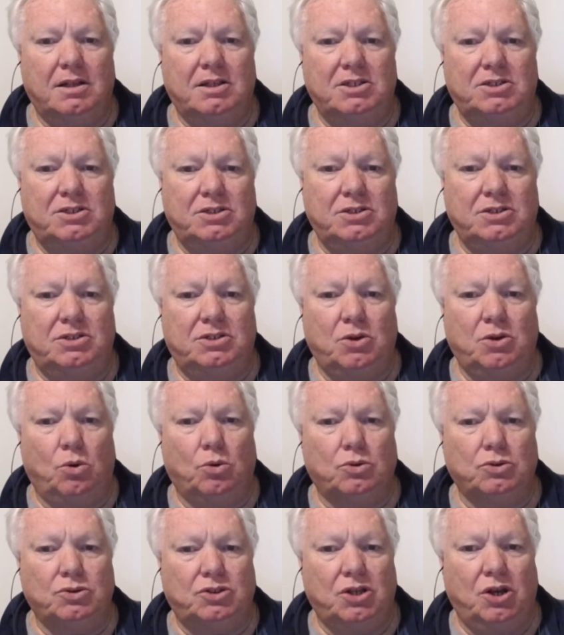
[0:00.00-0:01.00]
This is
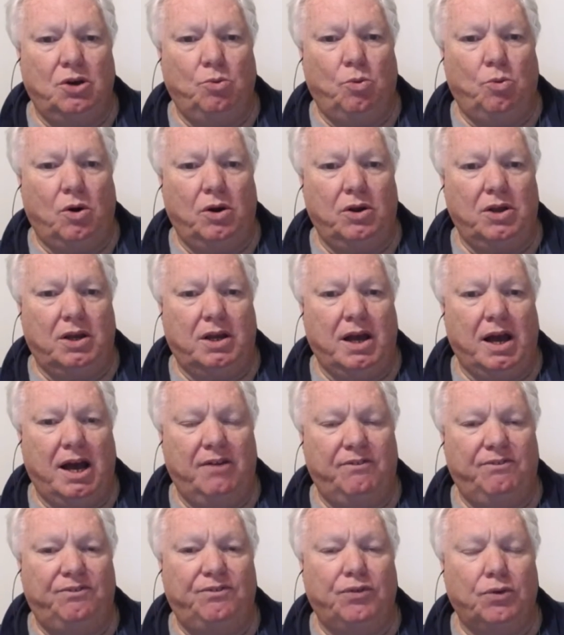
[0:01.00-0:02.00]
also why you
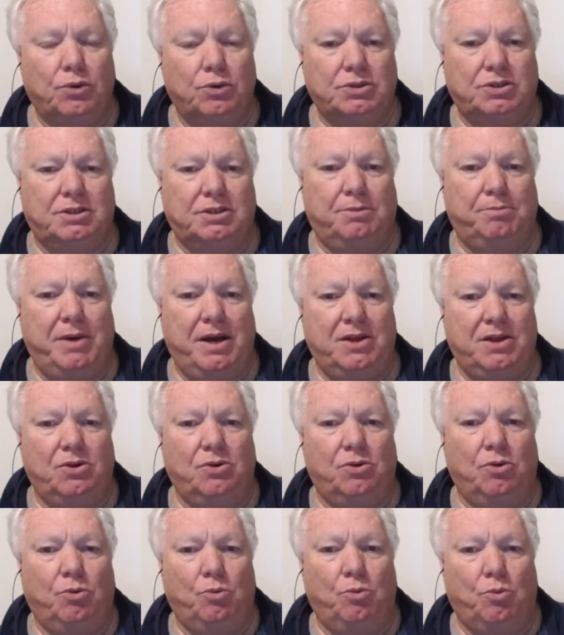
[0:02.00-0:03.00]
can't force a
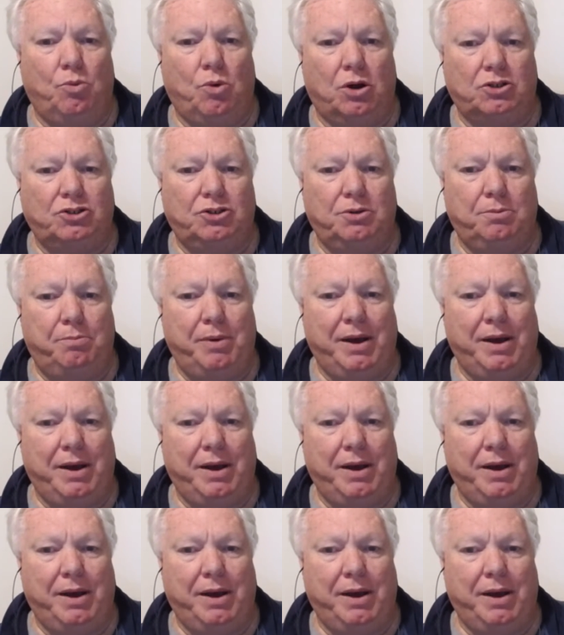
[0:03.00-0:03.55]
manual watch